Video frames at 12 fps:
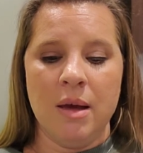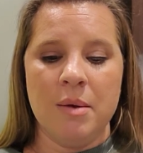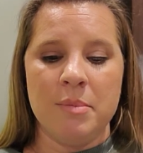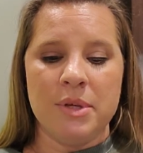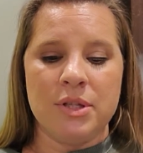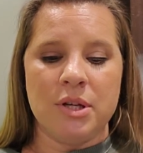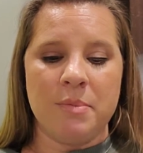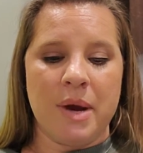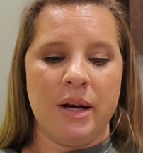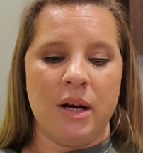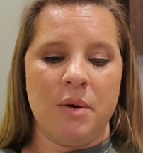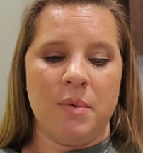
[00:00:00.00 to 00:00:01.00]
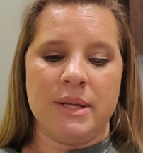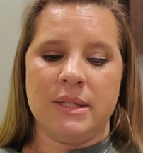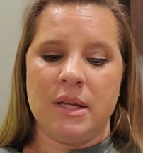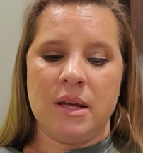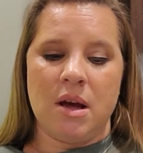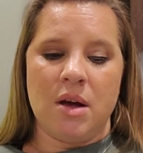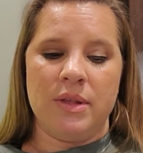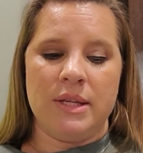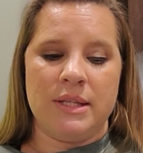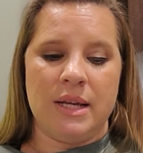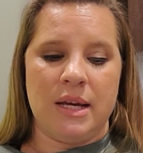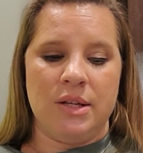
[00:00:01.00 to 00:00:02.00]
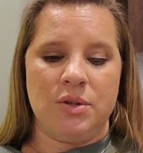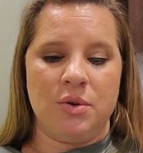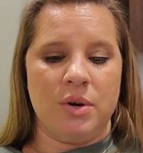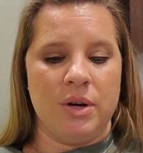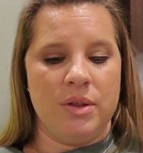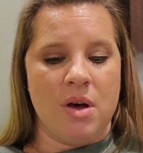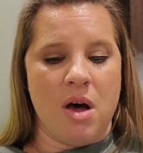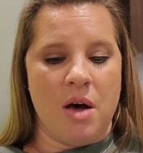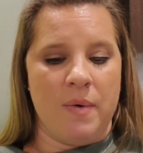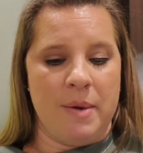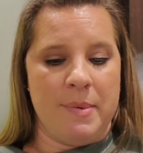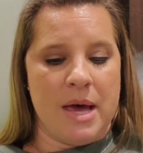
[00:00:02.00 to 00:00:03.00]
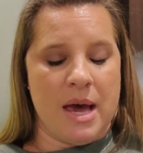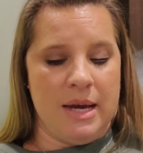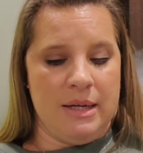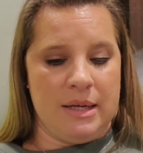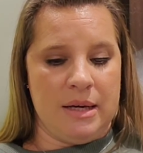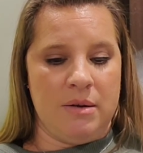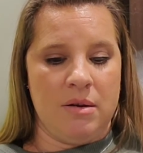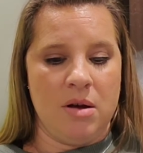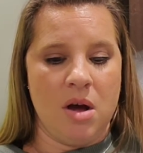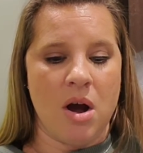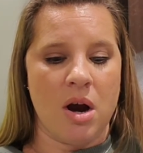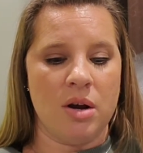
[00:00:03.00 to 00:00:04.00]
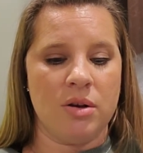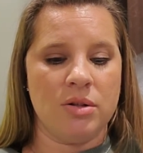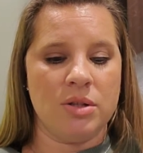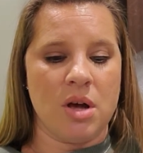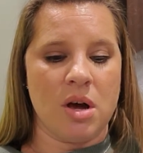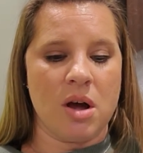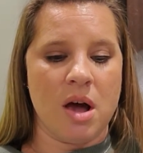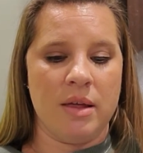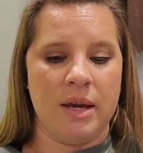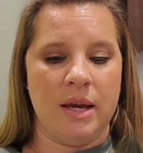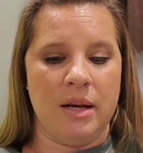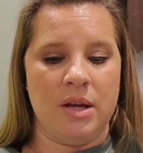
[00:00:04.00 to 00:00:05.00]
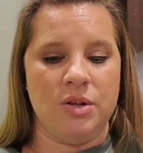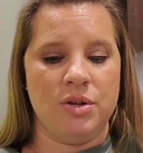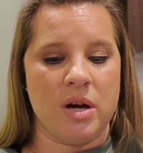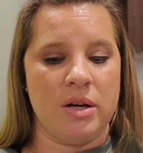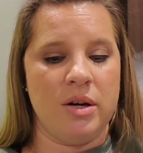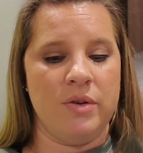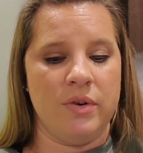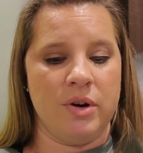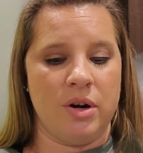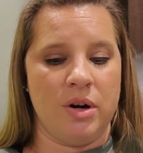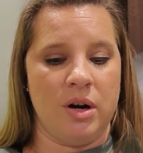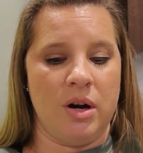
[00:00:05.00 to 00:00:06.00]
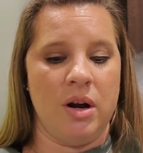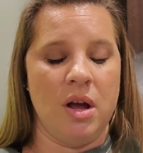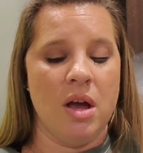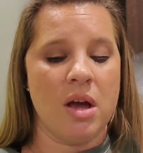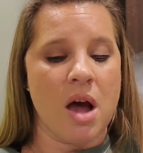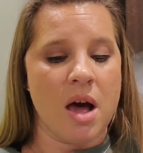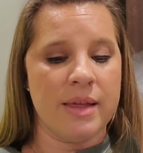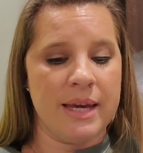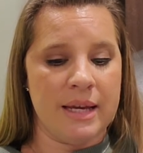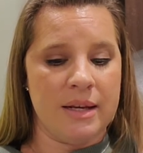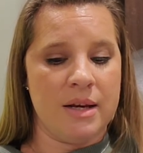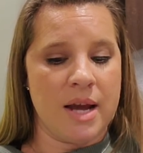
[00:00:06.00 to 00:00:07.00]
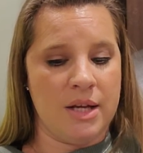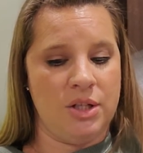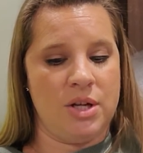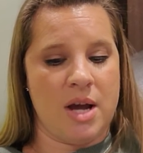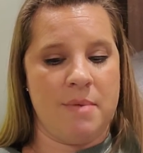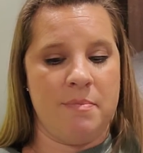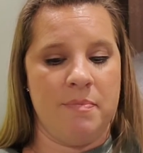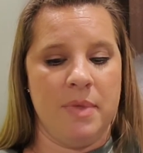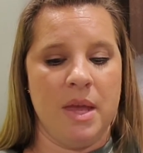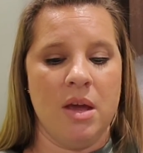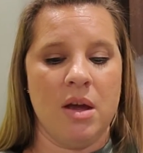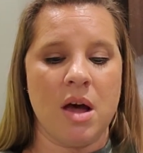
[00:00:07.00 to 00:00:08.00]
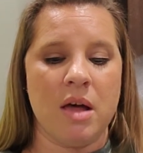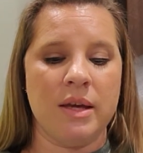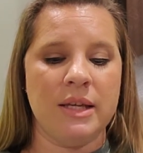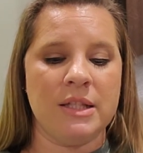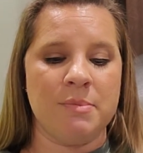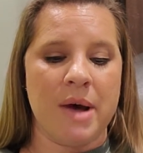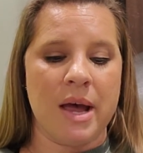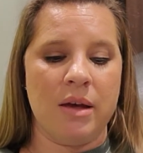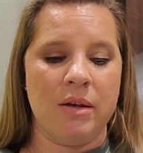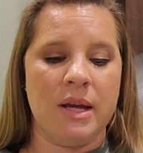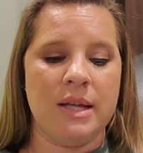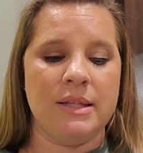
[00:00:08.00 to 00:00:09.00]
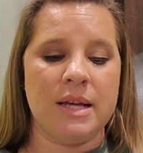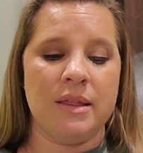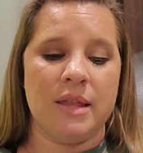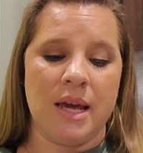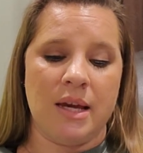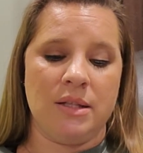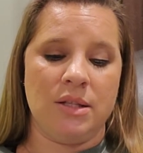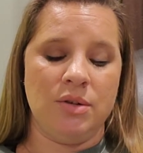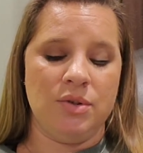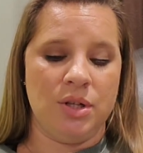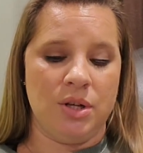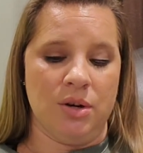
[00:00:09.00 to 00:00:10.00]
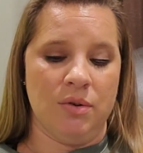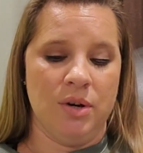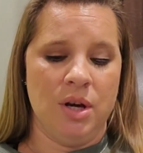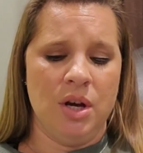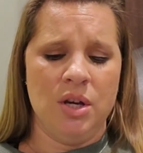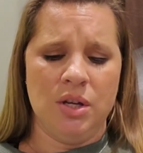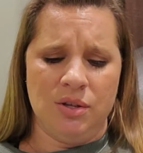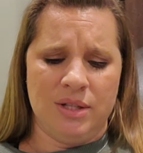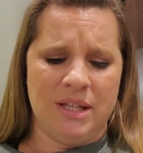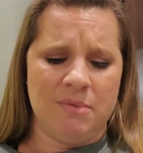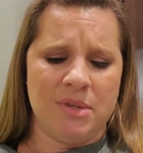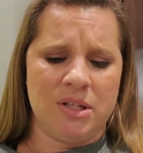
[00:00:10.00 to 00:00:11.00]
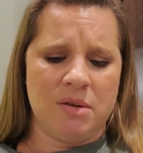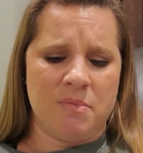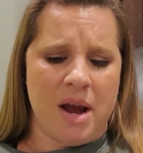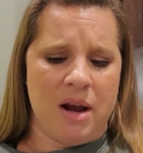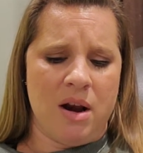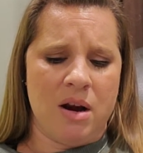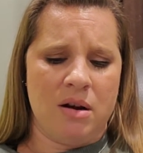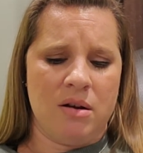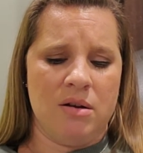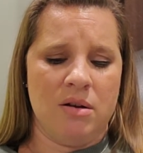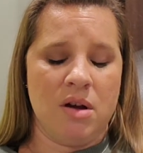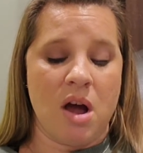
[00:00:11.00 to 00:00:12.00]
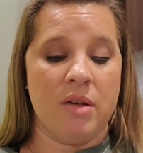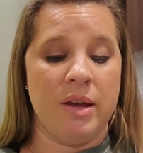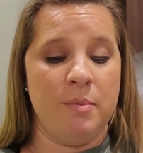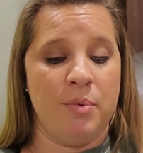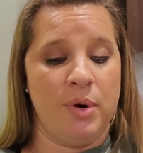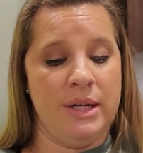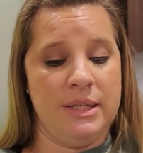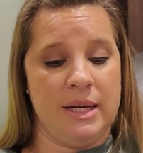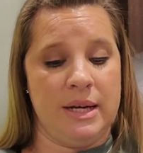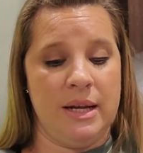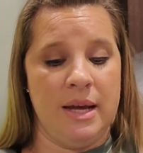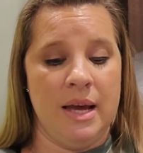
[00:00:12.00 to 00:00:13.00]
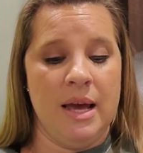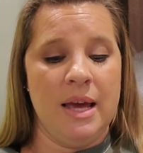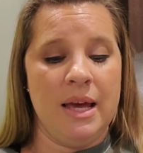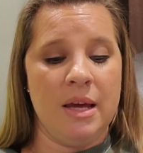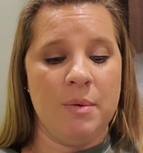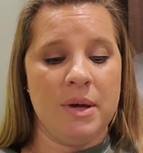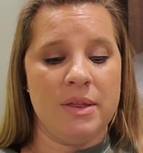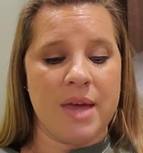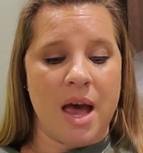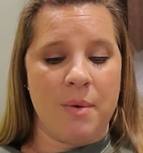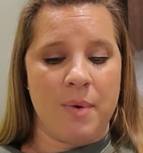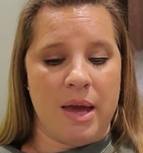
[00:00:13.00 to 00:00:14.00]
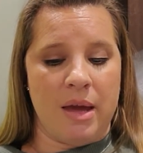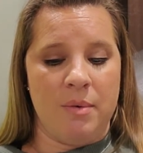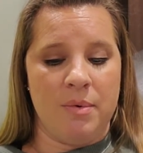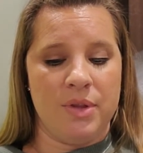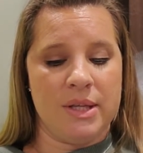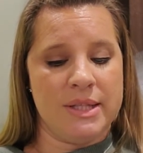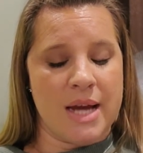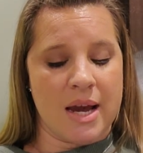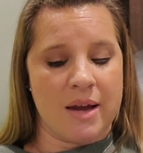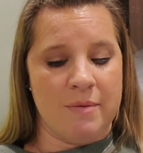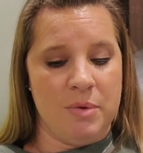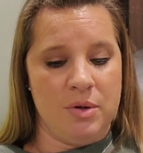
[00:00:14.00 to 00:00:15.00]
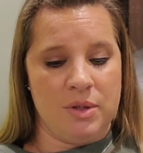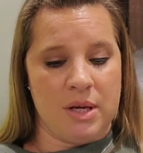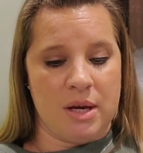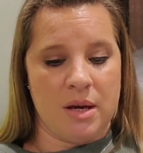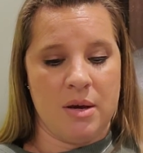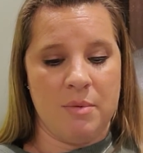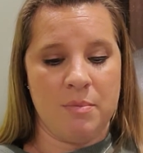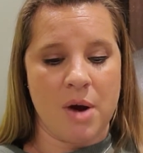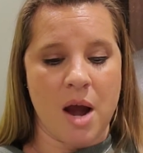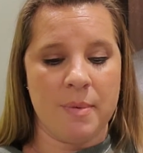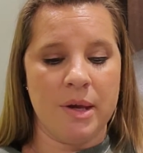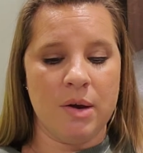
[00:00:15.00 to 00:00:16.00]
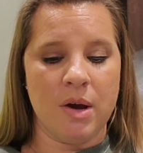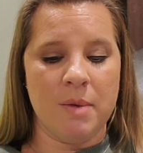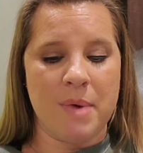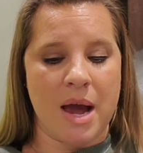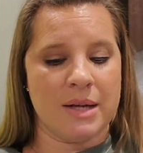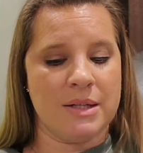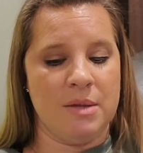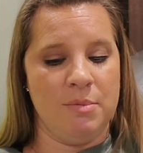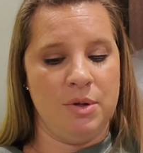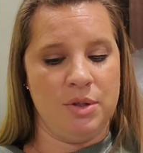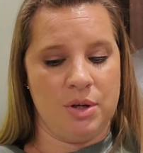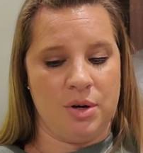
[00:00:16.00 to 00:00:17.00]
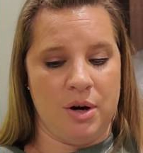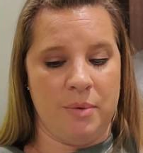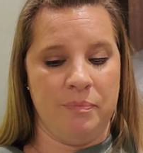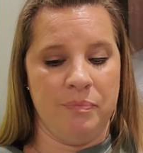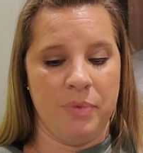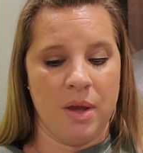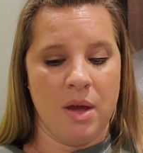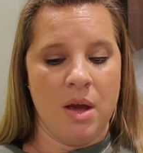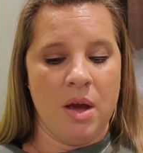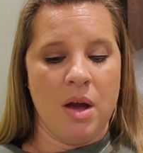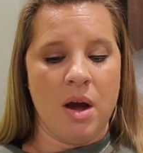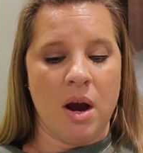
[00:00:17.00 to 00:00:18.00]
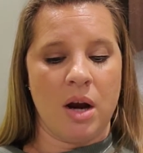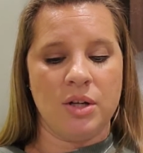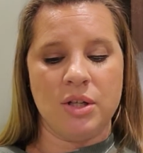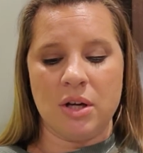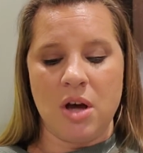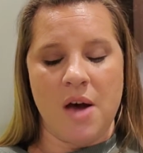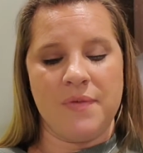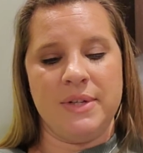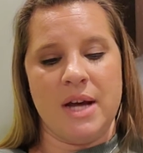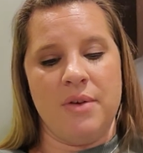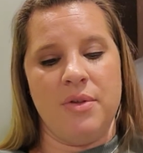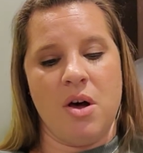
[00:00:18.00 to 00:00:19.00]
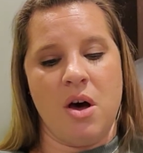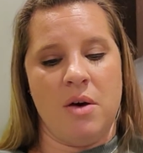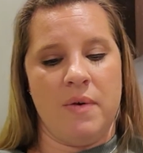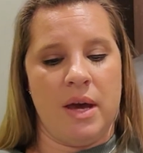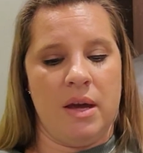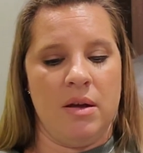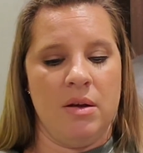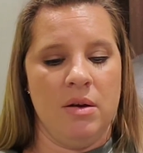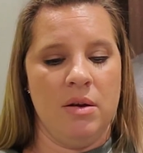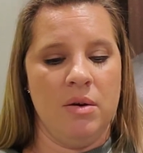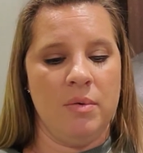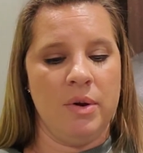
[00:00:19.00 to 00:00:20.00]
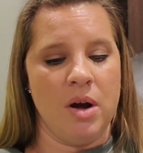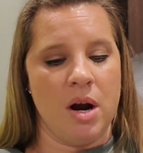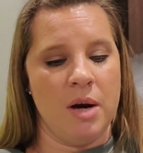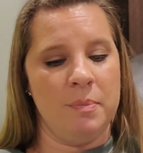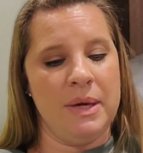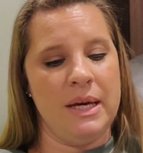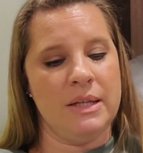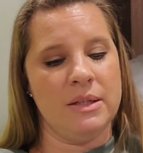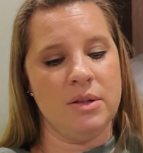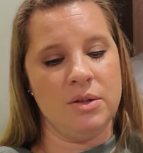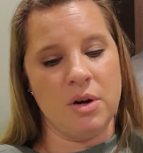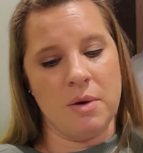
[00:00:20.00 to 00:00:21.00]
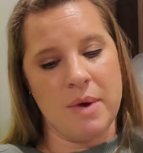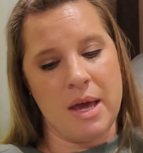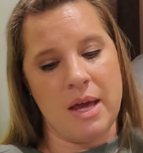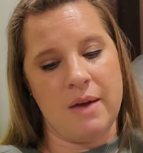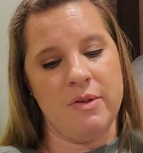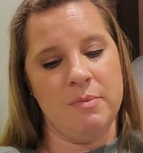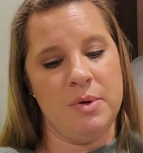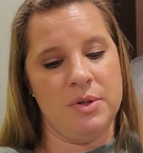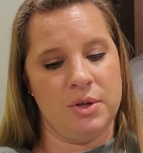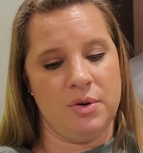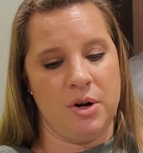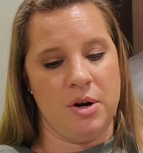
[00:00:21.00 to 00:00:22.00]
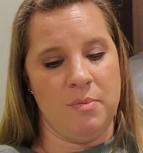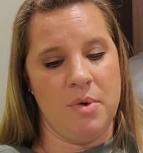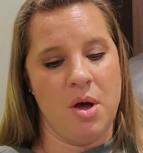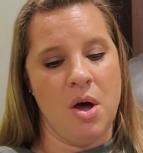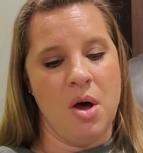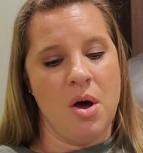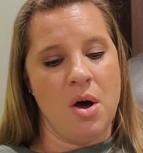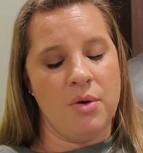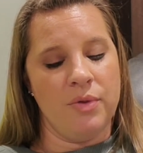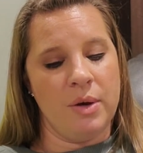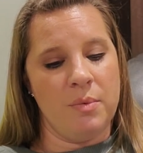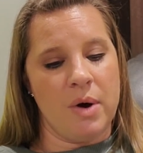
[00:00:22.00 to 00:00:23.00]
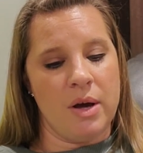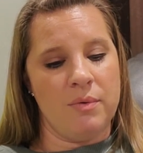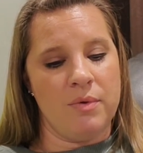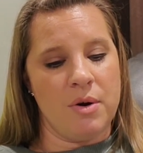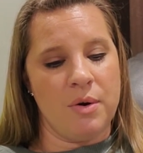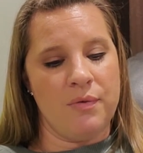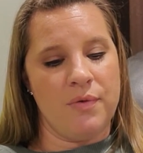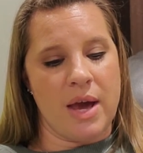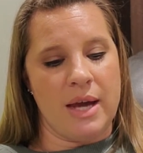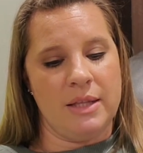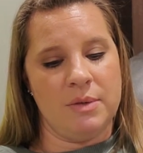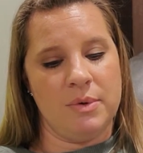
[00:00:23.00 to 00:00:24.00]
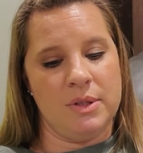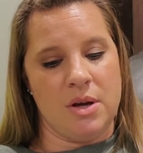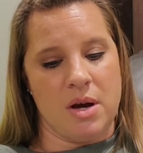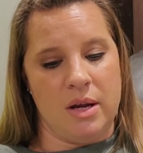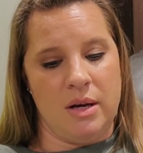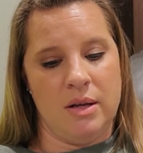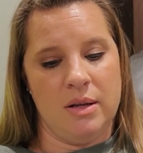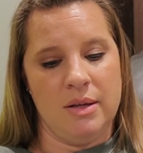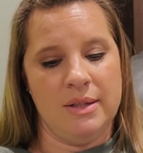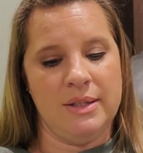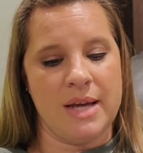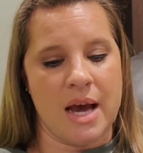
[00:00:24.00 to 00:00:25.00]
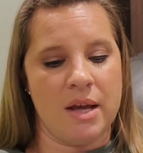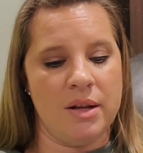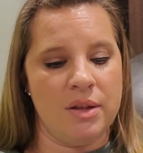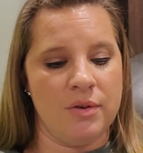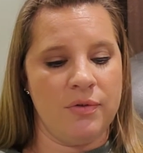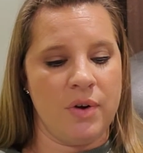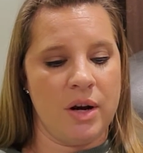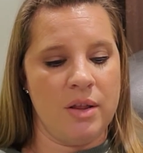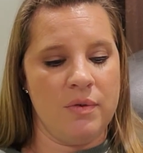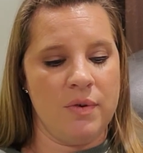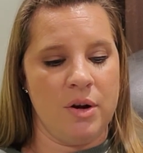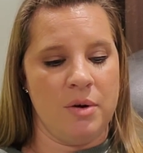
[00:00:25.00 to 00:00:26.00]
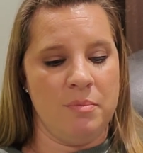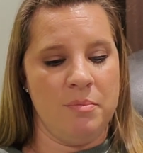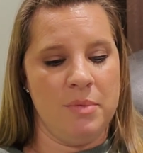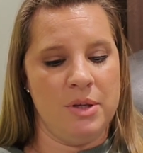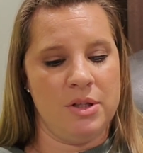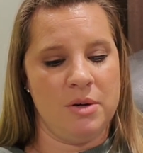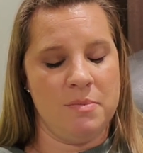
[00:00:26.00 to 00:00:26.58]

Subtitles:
Mr. Meinert wasn't on the stage or in the hallway behind it. Hart saw Colleen and trotted over to her. Colleen, nice job. Colleen smiled and said, thanks, you too. You see Mr. Meinert? Colleen pointed. He went that way with a stack of music, probably going back to the music room. Hart took off down the hallway. When Hart peeked in the doorway of the music room, Only one row of lights was on. Down at the front of the room, Mr.